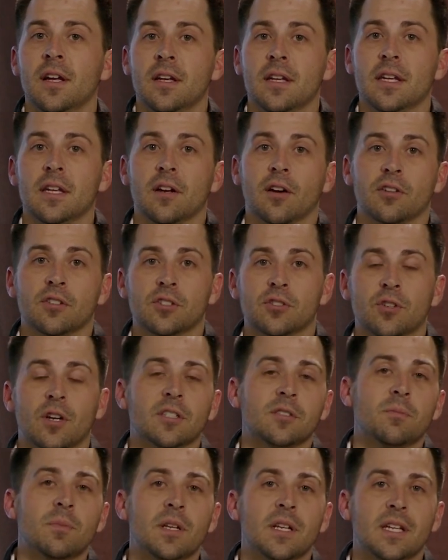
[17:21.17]
in our
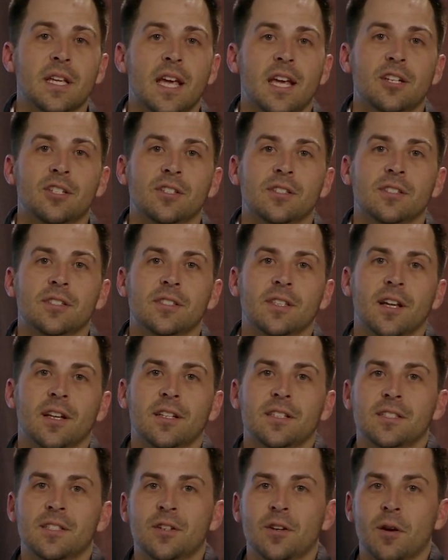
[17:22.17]
stress mitigation
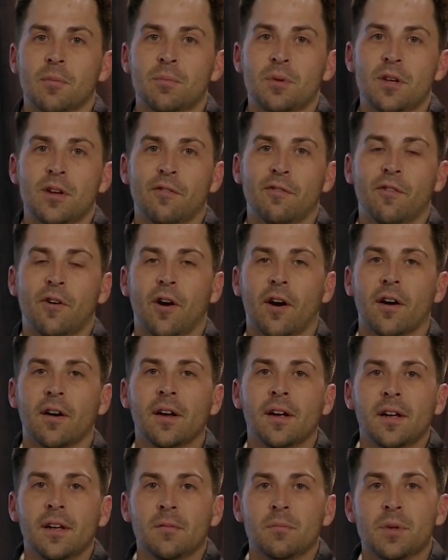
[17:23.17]
studies here at PFR
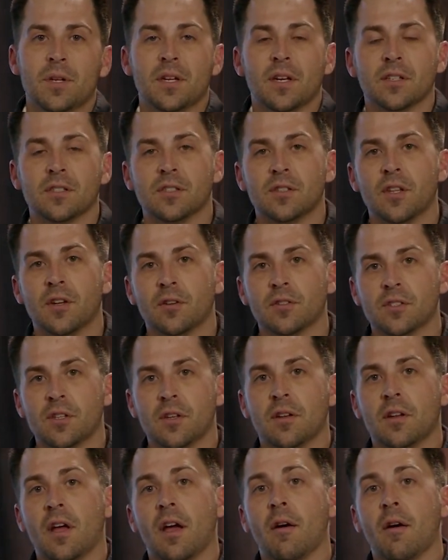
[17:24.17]
because there's an,